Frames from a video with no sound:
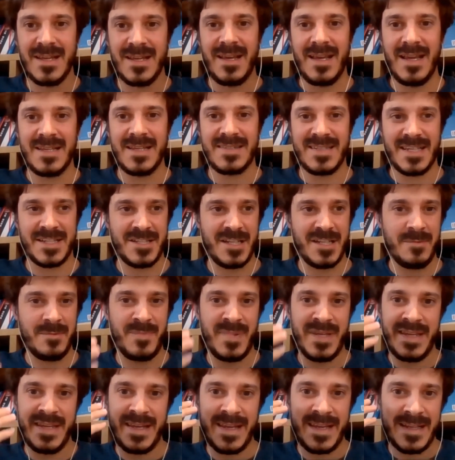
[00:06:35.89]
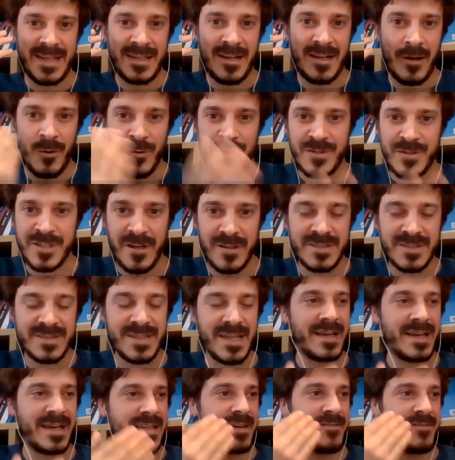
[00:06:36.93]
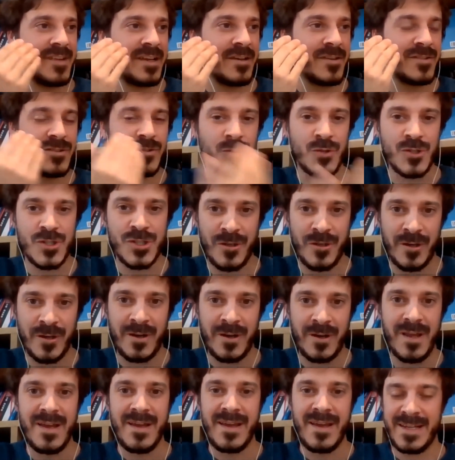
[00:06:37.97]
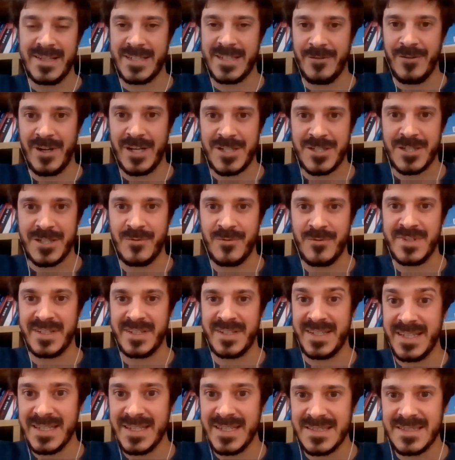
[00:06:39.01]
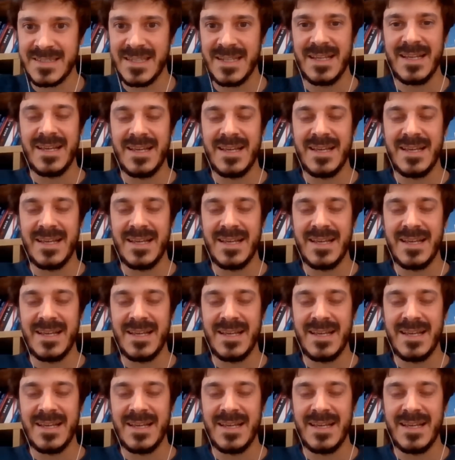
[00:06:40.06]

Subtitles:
It's actually being in close contact, having a social interaction with the kids.